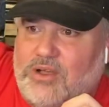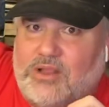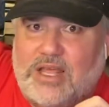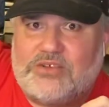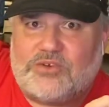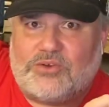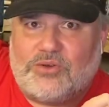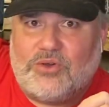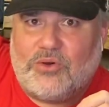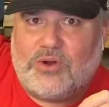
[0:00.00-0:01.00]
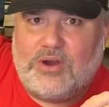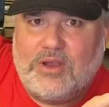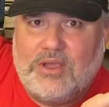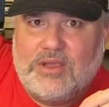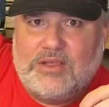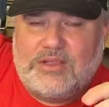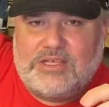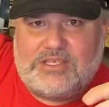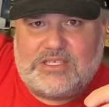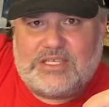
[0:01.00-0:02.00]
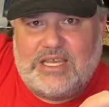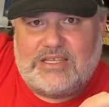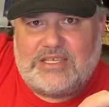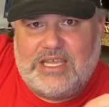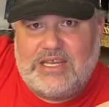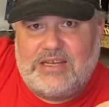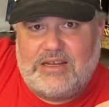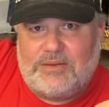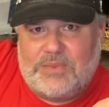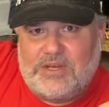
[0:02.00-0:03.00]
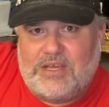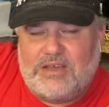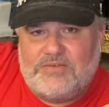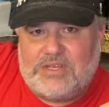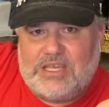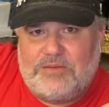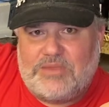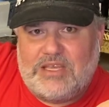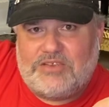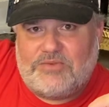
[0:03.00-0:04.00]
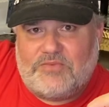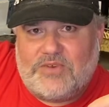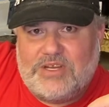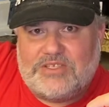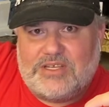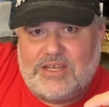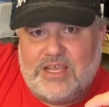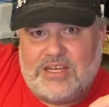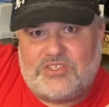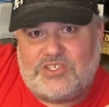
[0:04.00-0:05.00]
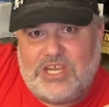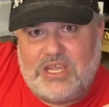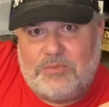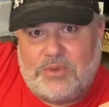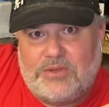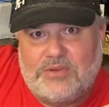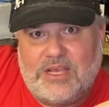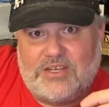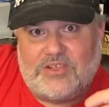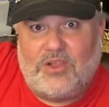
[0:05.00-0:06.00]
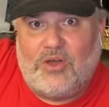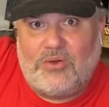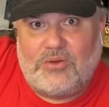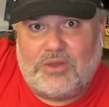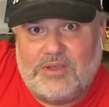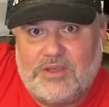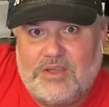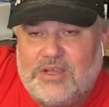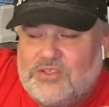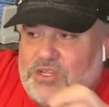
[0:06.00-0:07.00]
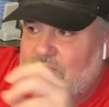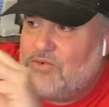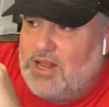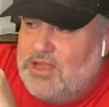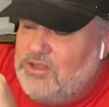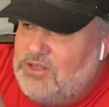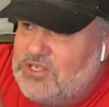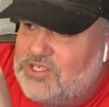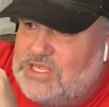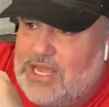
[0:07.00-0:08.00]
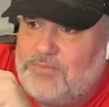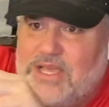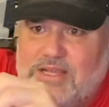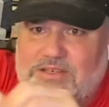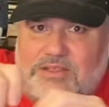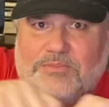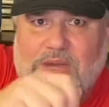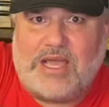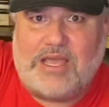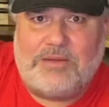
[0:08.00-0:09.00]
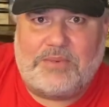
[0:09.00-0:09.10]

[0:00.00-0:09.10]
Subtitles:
electrical cord that just gets heated up enough to keep things from freezing. And it's cheap and it's long. So you can just tape that to the pipe